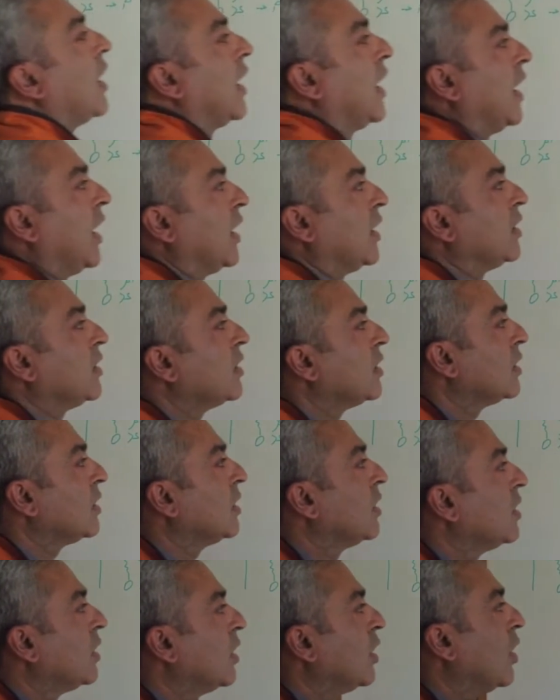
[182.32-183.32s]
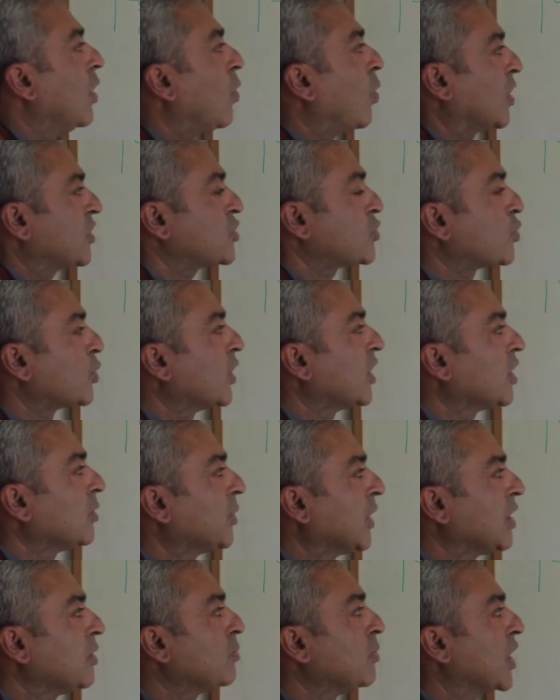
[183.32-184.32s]
And what's really
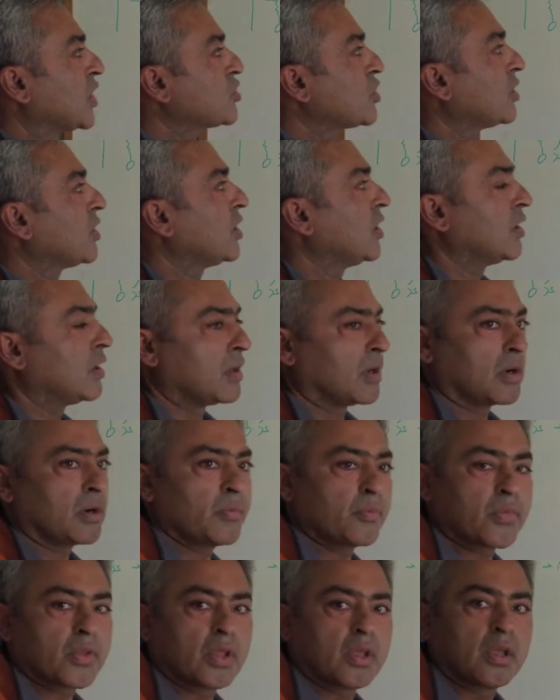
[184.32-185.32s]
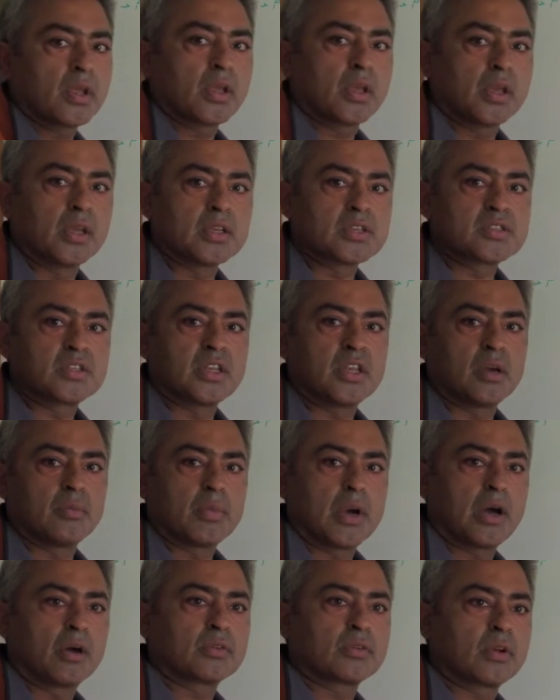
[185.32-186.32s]
being measured here is the
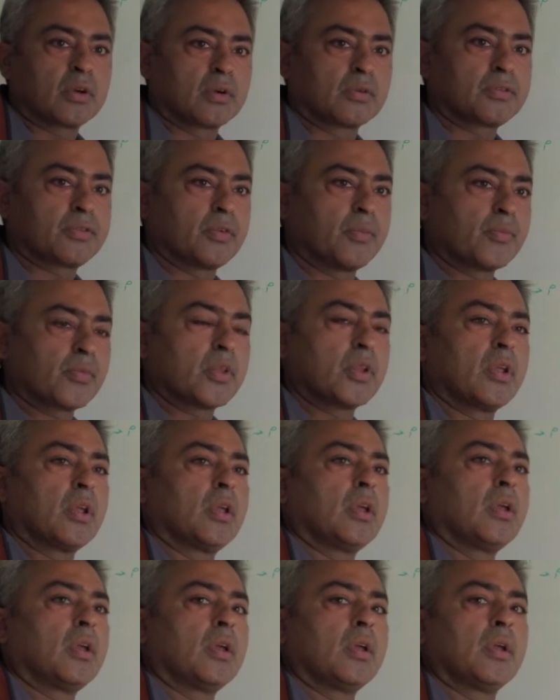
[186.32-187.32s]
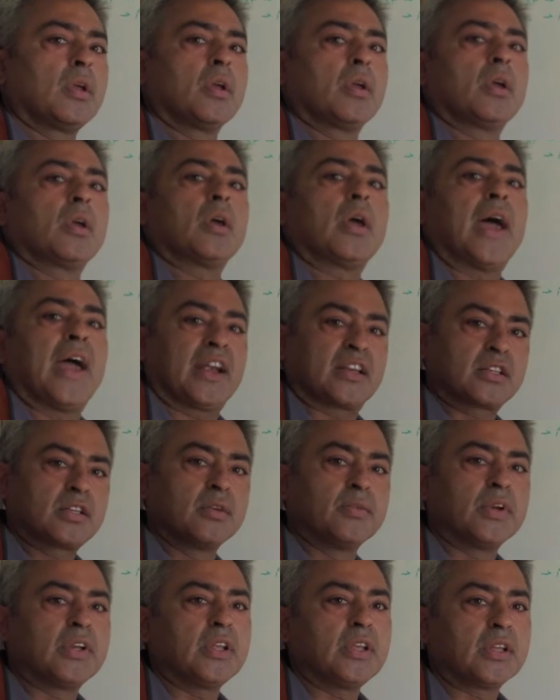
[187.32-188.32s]
amount of
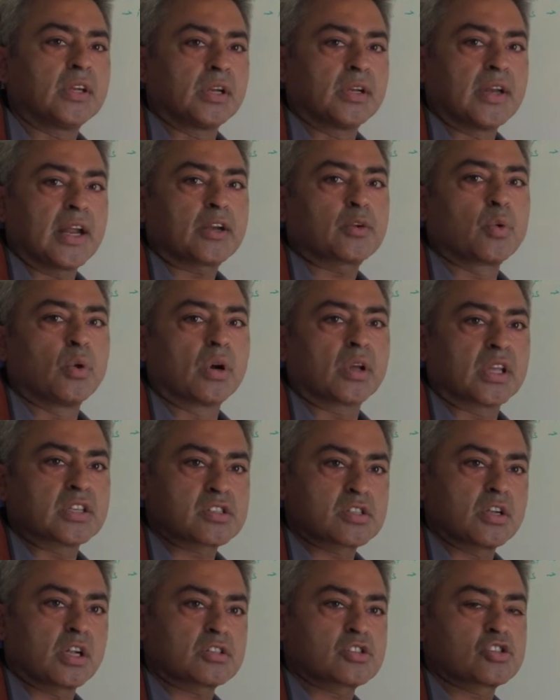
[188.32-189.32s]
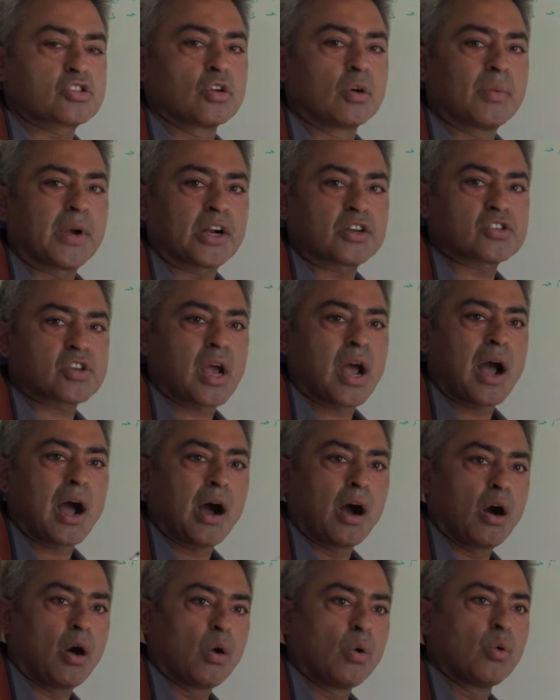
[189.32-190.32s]
activity in a network. It's not so much
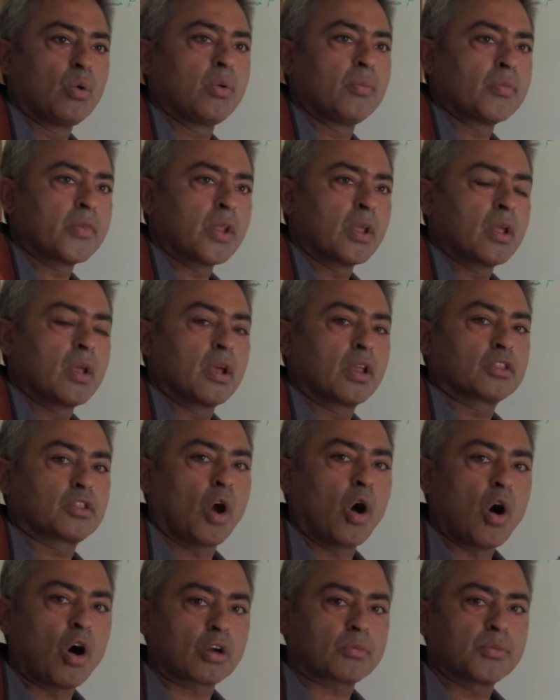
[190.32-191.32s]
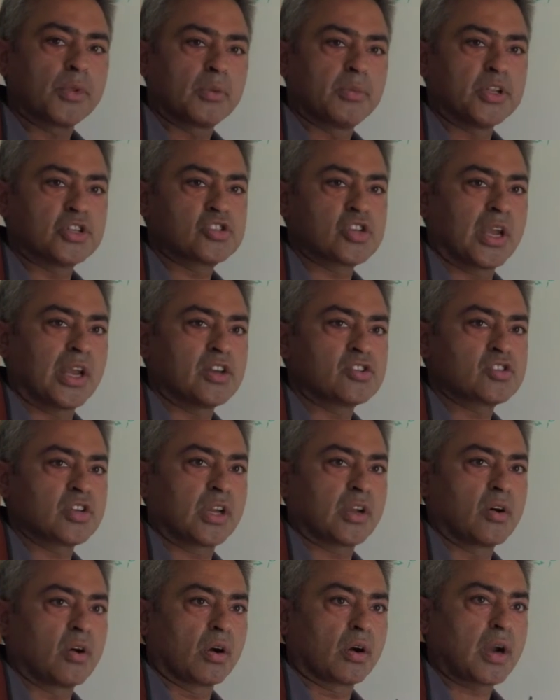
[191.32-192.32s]
how thought may be
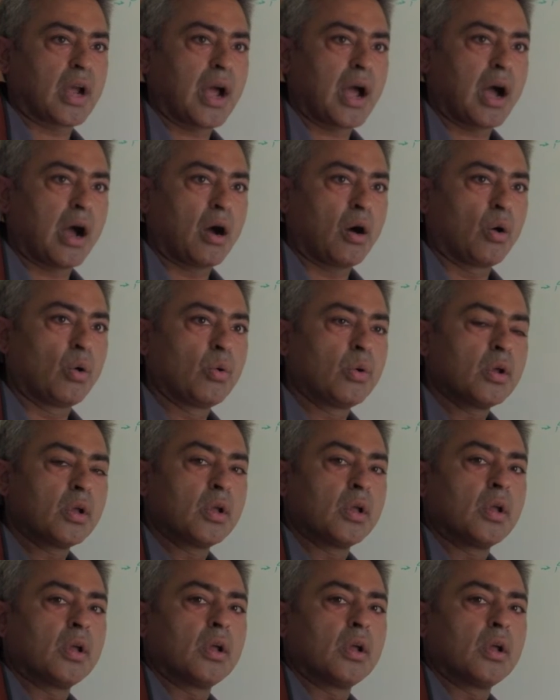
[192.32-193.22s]
changing or how